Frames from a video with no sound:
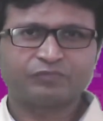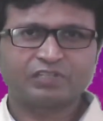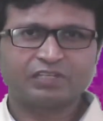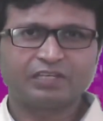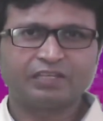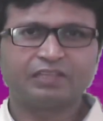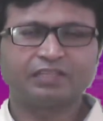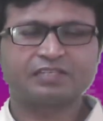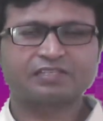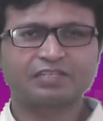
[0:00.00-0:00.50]

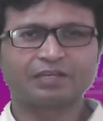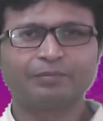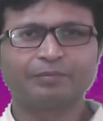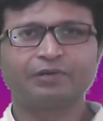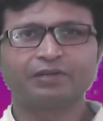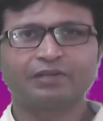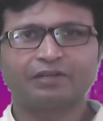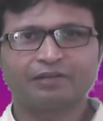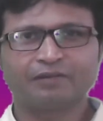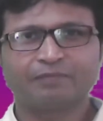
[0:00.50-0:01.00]
In the
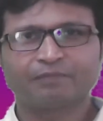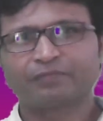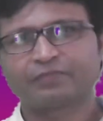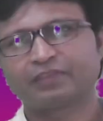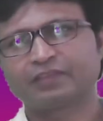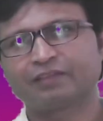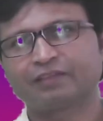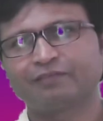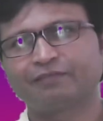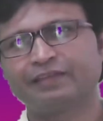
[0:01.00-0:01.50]
summer,
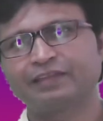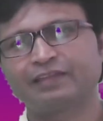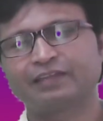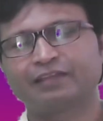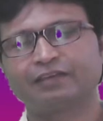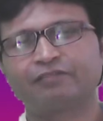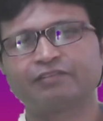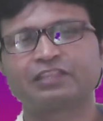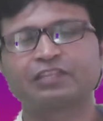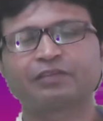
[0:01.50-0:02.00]
when
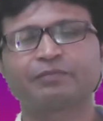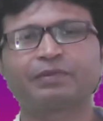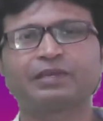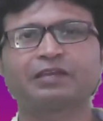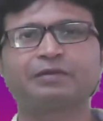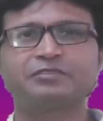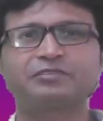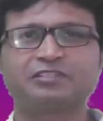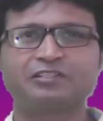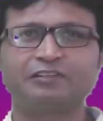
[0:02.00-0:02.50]
everything
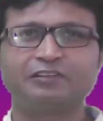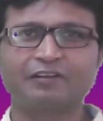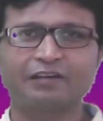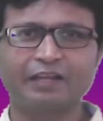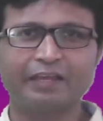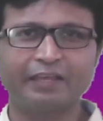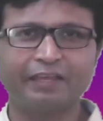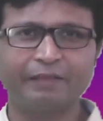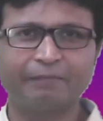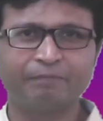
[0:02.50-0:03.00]
becomes
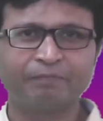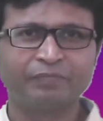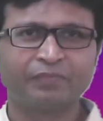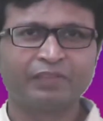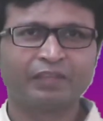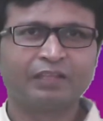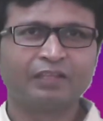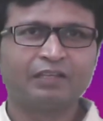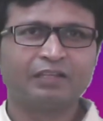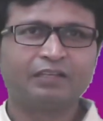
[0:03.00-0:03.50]
dry
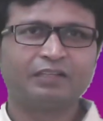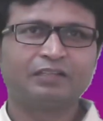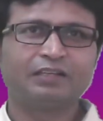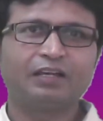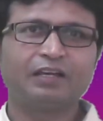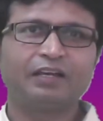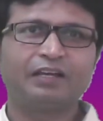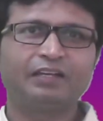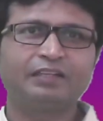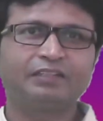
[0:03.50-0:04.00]

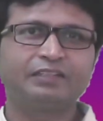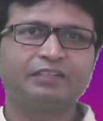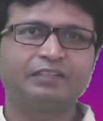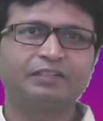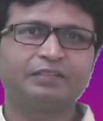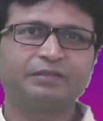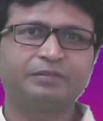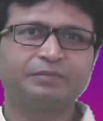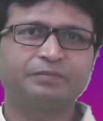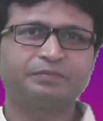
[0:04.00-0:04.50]
and
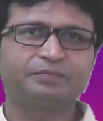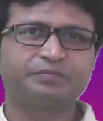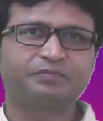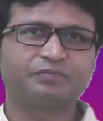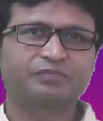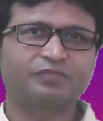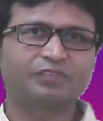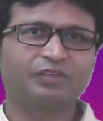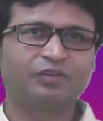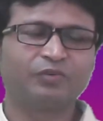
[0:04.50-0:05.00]

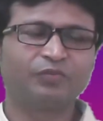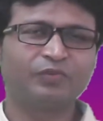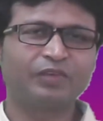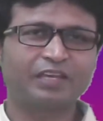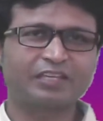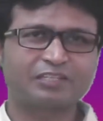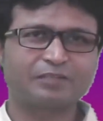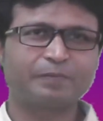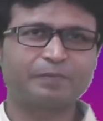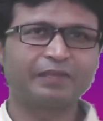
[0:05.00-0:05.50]
we
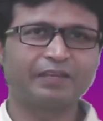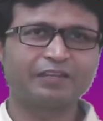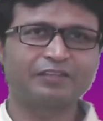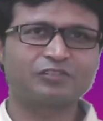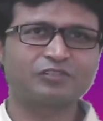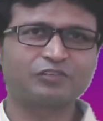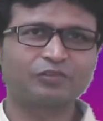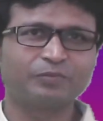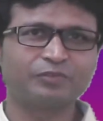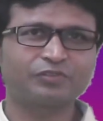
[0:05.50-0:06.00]

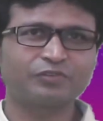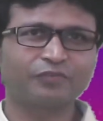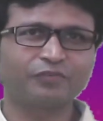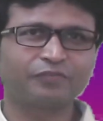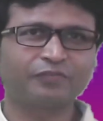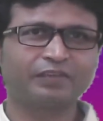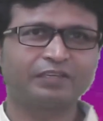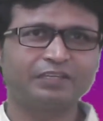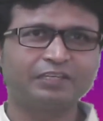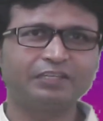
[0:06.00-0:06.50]
experience too much
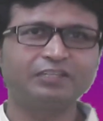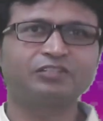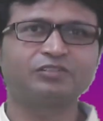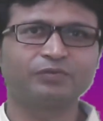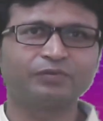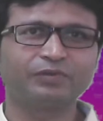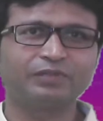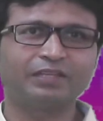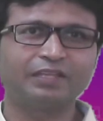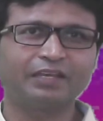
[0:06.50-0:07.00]
of heat
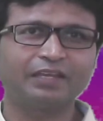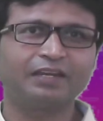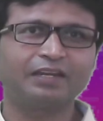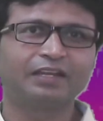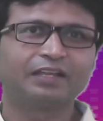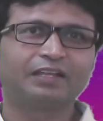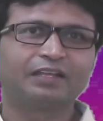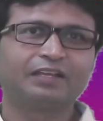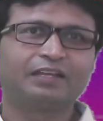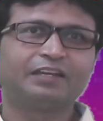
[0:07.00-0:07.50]
over there,
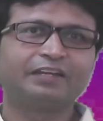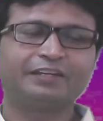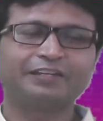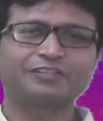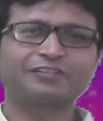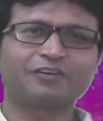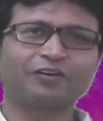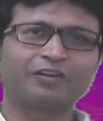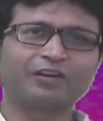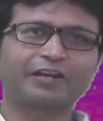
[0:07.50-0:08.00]
it
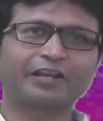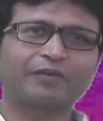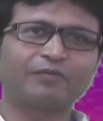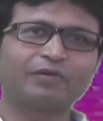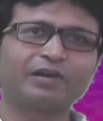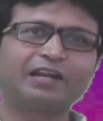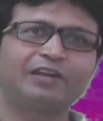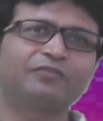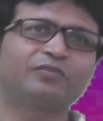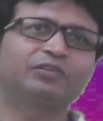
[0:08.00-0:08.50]
is all
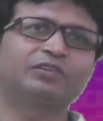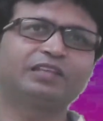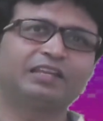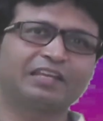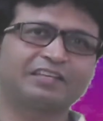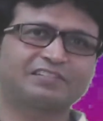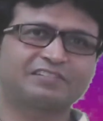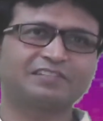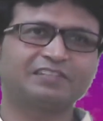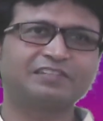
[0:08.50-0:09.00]
required for the
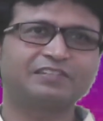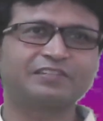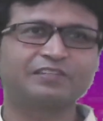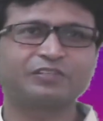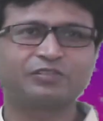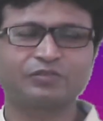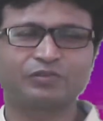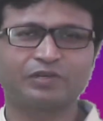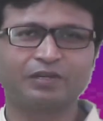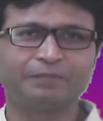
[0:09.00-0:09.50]
next
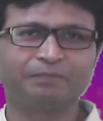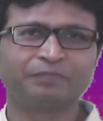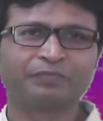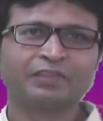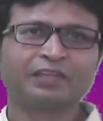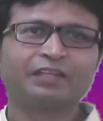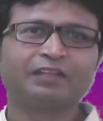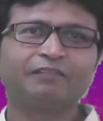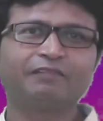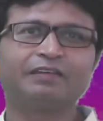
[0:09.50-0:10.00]
season to come.
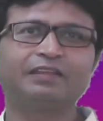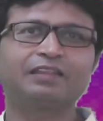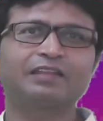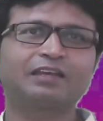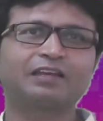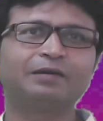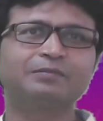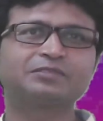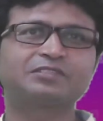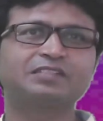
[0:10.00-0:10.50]
When
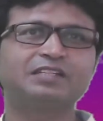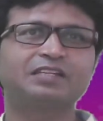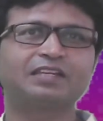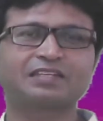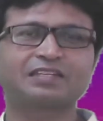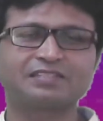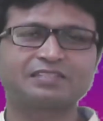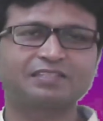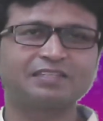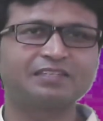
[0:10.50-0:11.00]
comes the
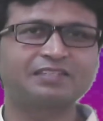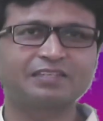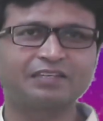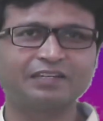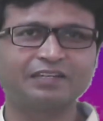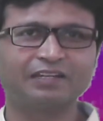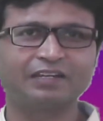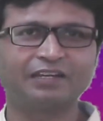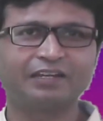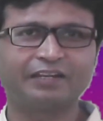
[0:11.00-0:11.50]
next
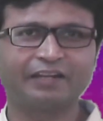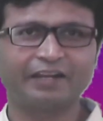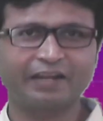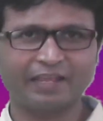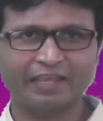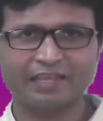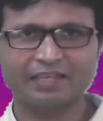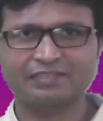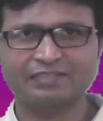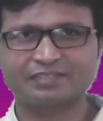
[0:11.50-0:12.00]
season, it
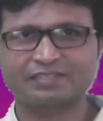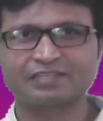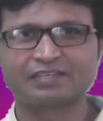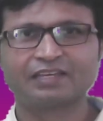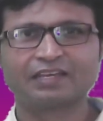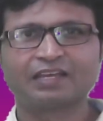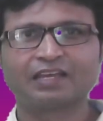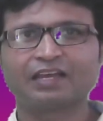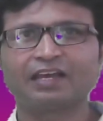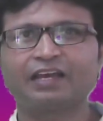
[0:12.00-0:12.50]
rains,
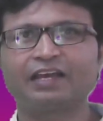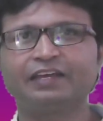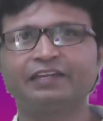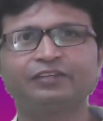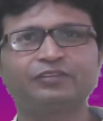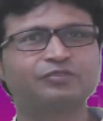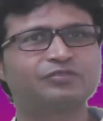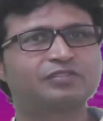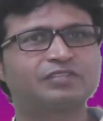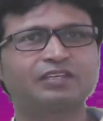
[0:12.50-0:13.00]

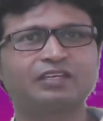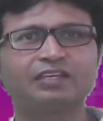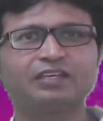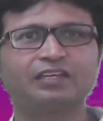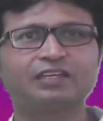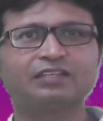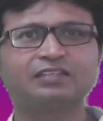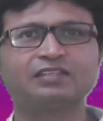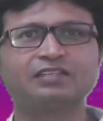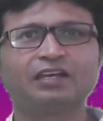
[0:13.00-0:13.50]
and you
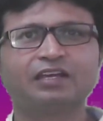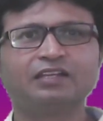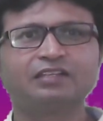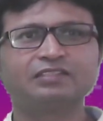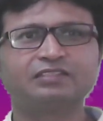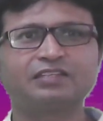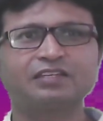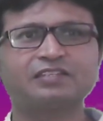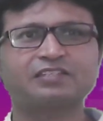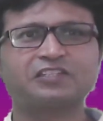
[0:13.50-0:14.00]
see in
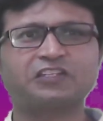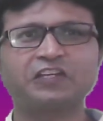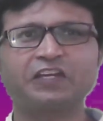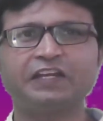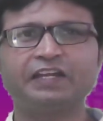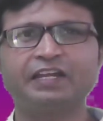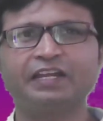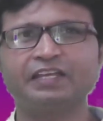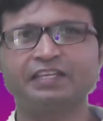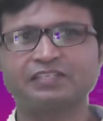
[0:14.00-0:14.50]
just
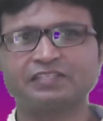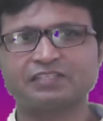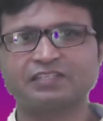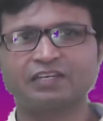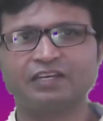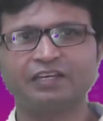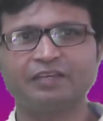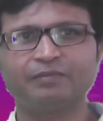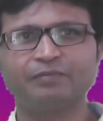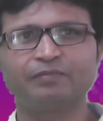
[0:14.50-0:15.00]
10 days
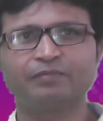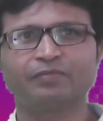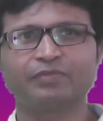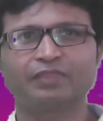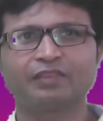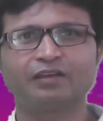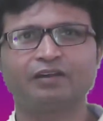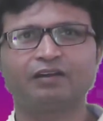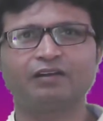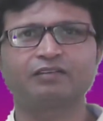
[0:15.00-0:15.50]

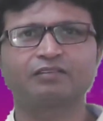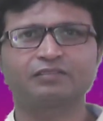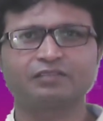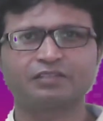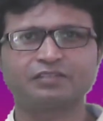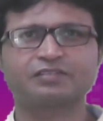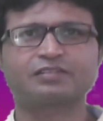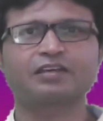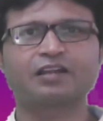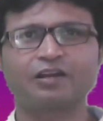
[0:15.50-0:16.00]
time, or
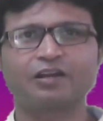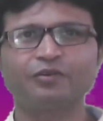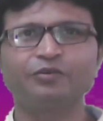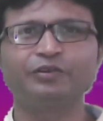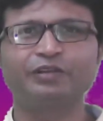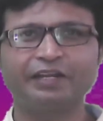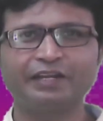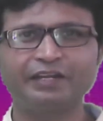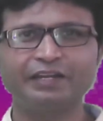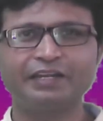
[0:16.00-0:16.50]
just
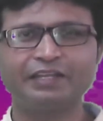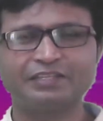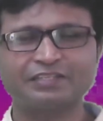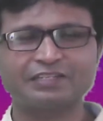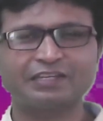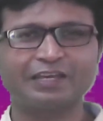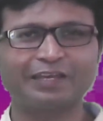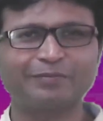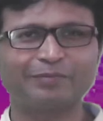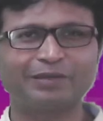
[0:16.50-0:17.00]
around 10 days
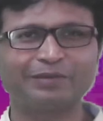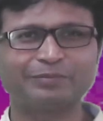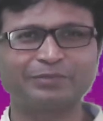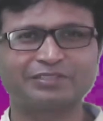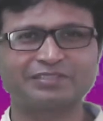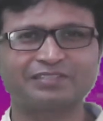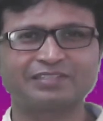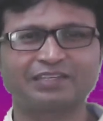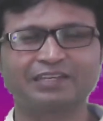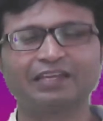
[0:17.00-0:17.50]
time, I
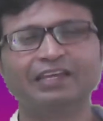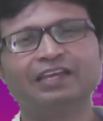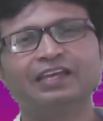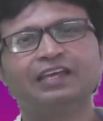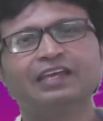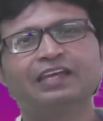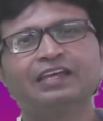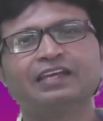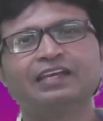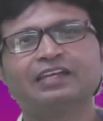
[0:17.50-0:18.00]
must say,
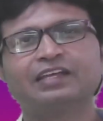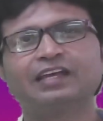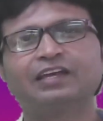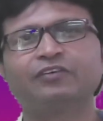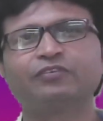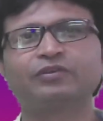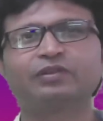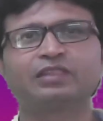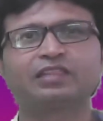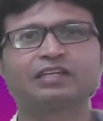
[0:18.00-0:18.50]

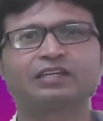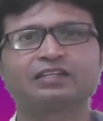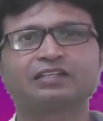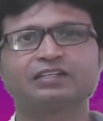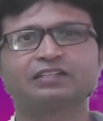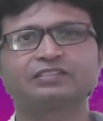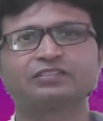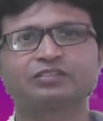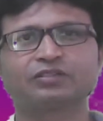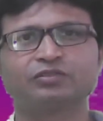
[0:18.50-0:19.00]
everything
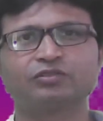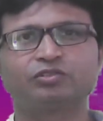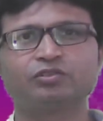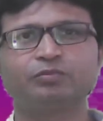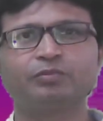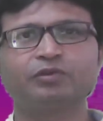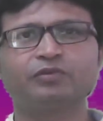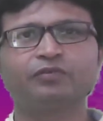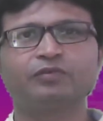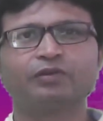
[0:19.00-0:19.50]
turns out to
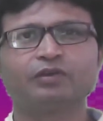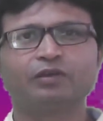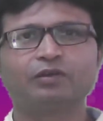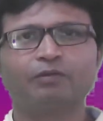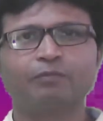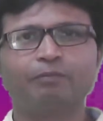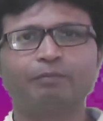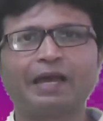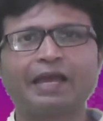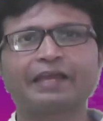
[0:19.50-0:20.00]
be
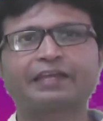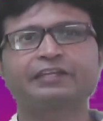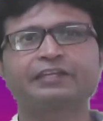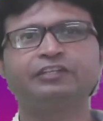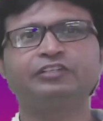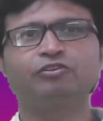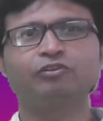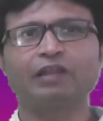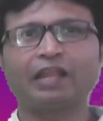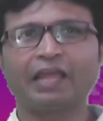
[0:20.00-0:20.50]
back
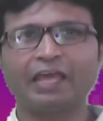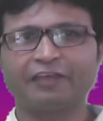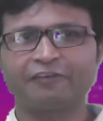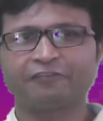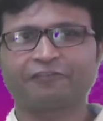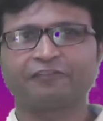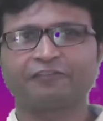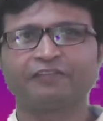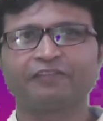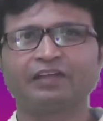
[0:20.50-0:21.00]
into
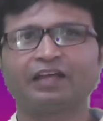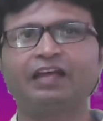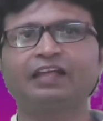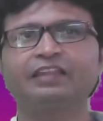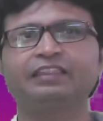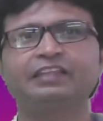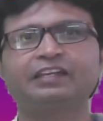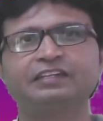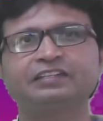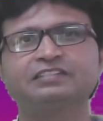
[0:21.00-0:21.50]
life,
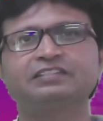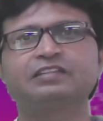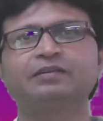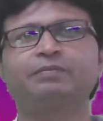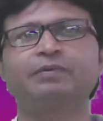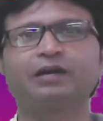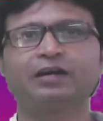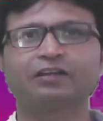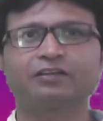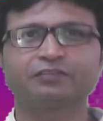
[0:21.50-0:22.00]
and that is the
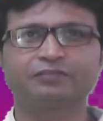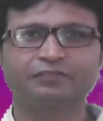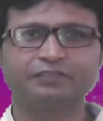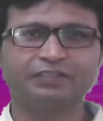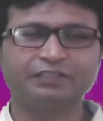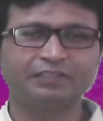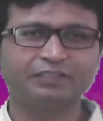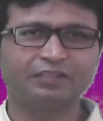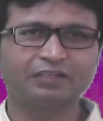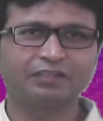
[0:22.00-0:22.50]
power
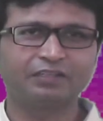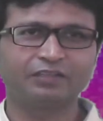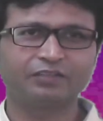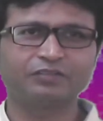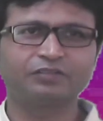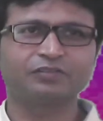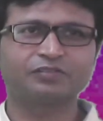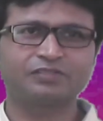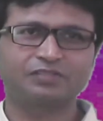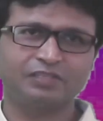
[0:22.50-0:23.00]

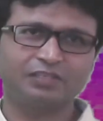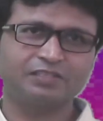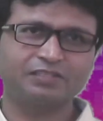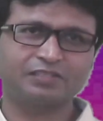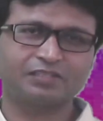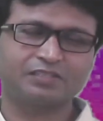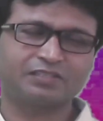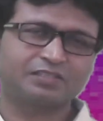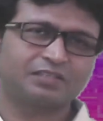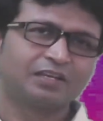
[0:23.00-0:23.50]
of
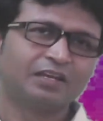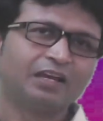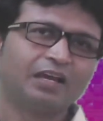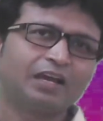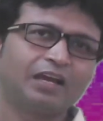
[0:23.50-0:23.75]
seasons.